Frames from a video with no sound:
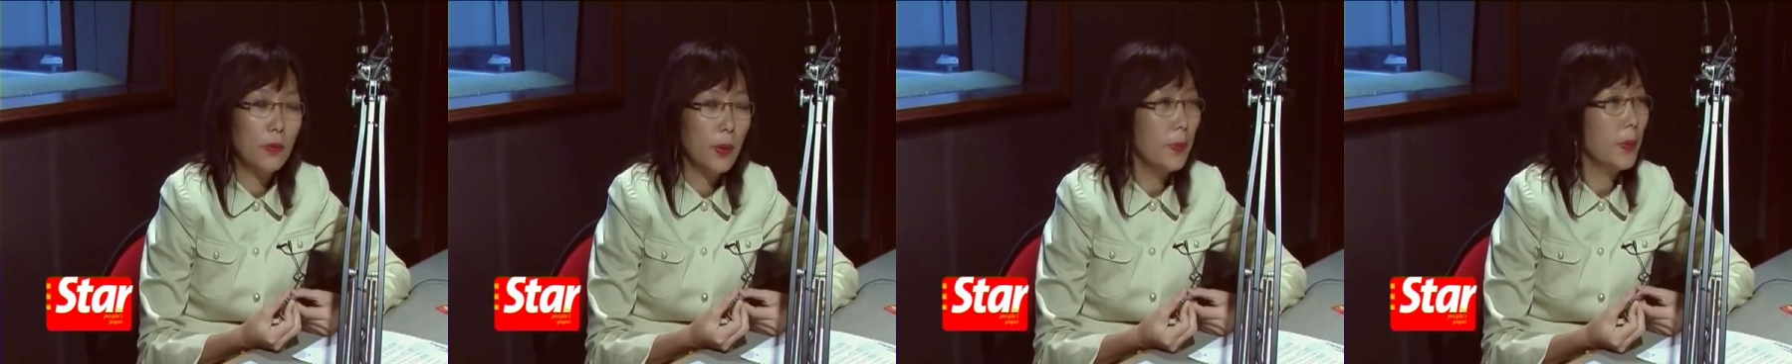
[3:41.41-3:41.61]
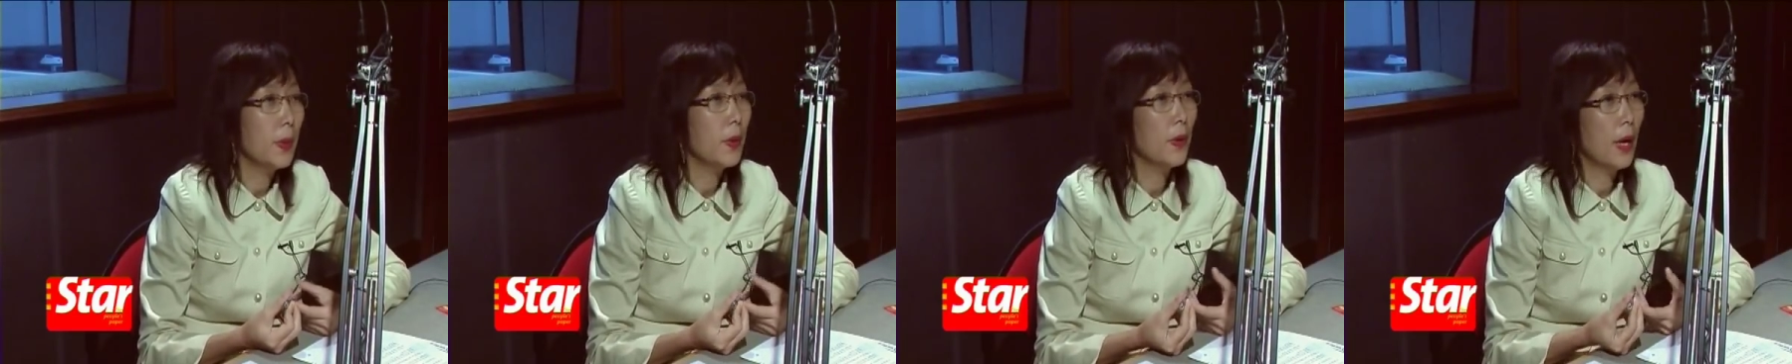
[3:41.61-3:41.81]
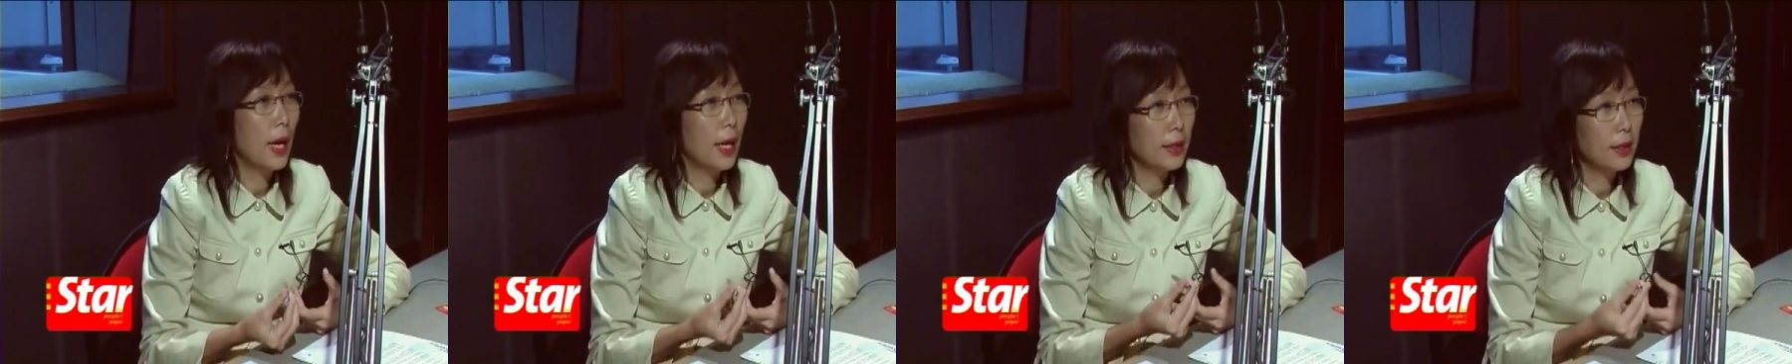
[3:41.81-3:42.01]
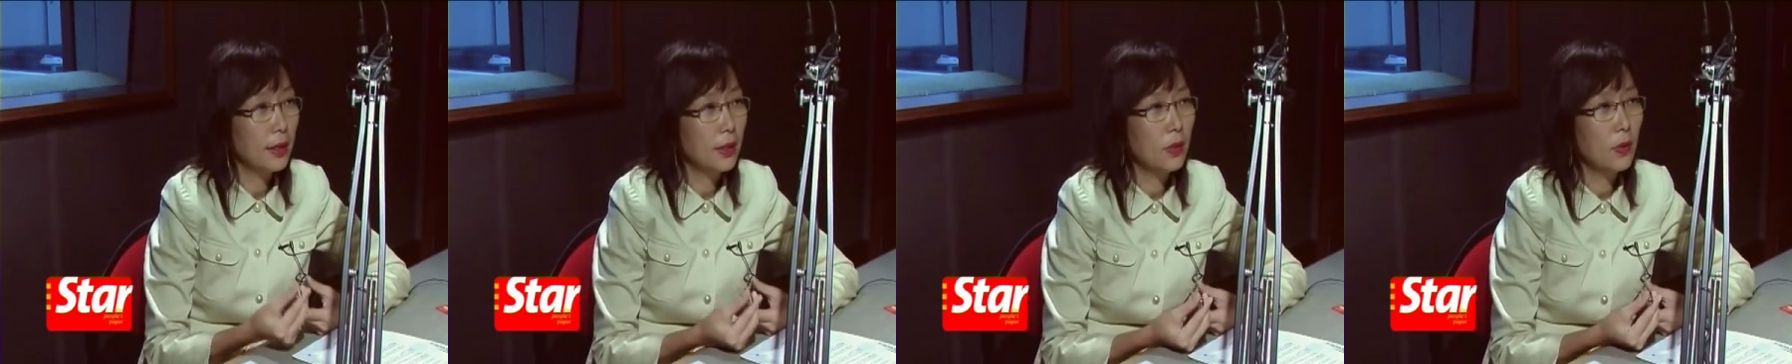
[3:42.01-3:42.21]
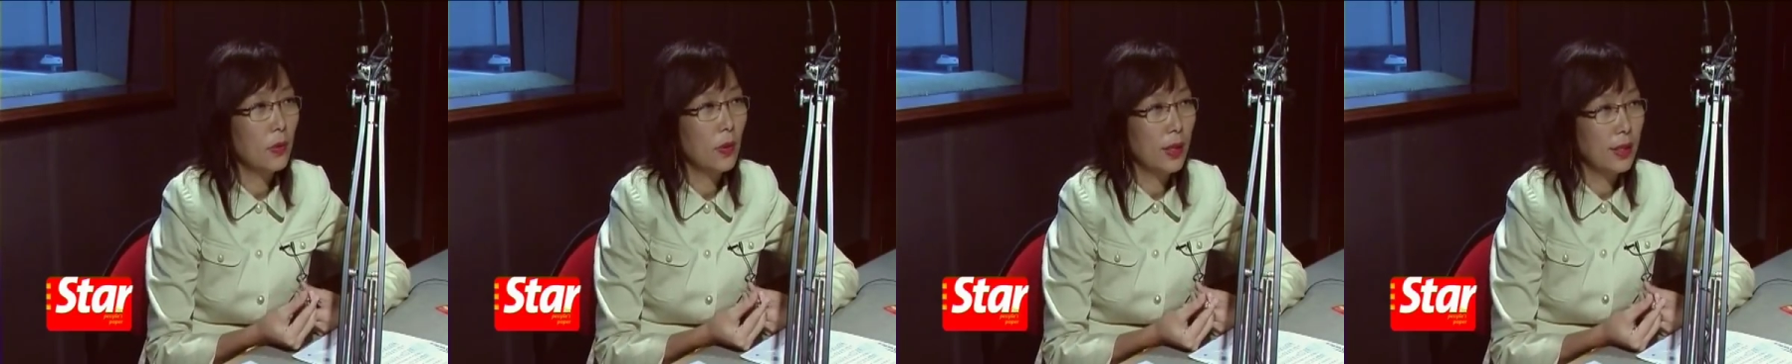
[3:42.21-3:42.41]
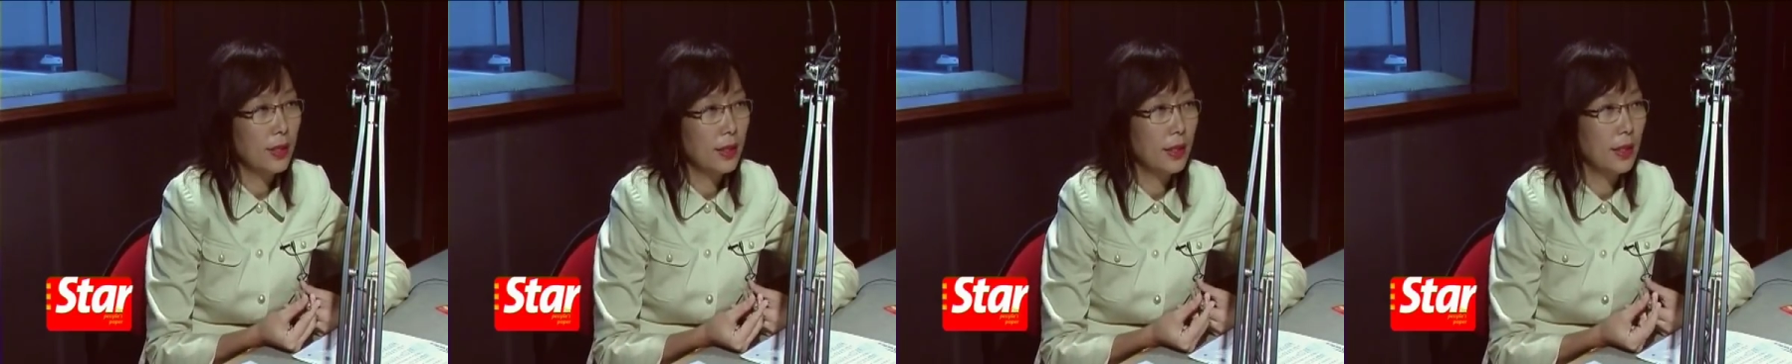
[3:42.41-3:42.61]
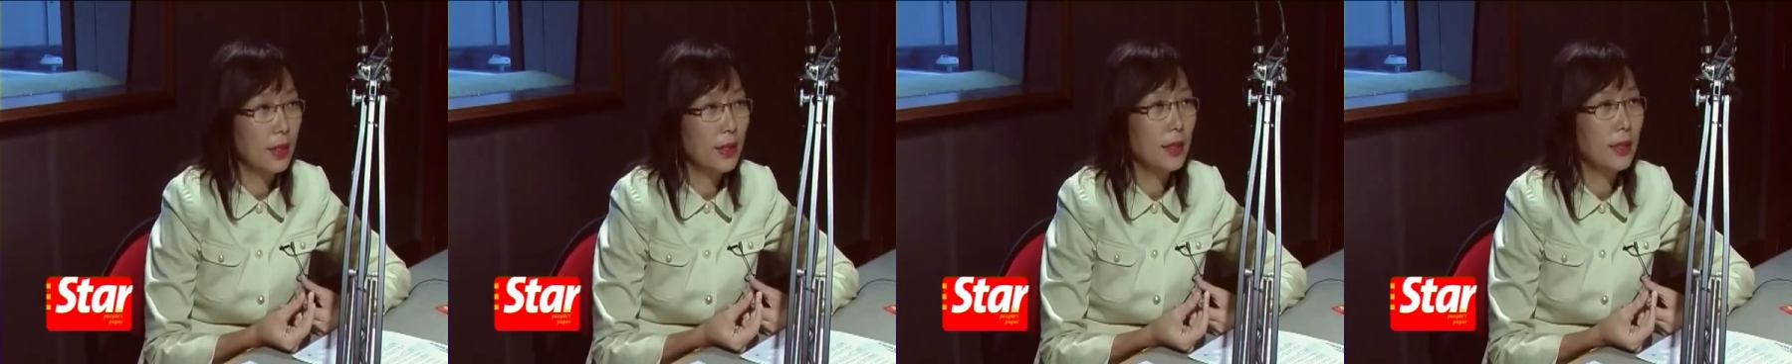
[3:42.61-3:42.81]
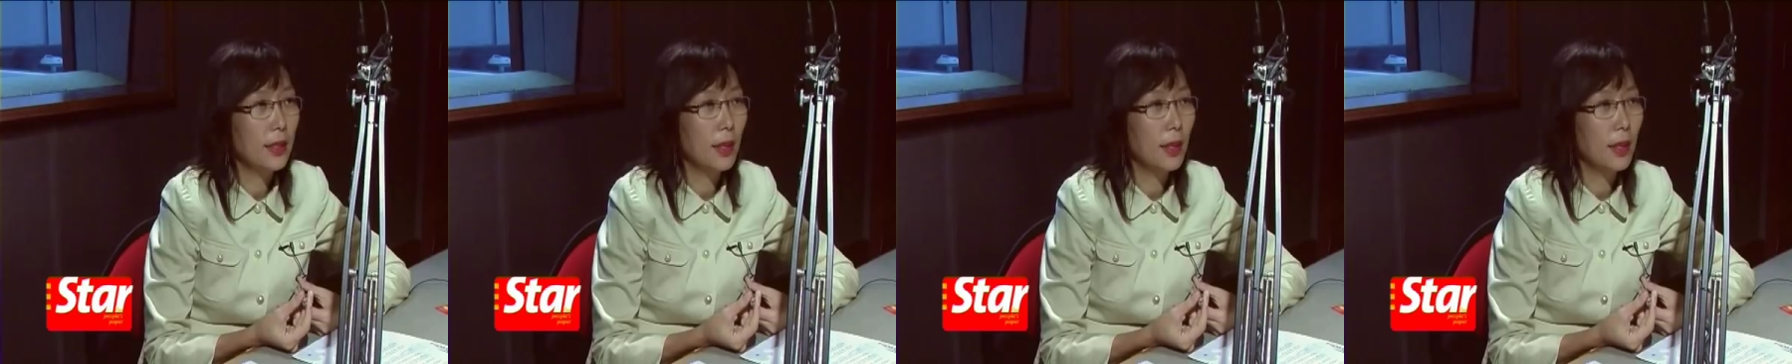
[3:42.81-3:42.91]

people who ask this question,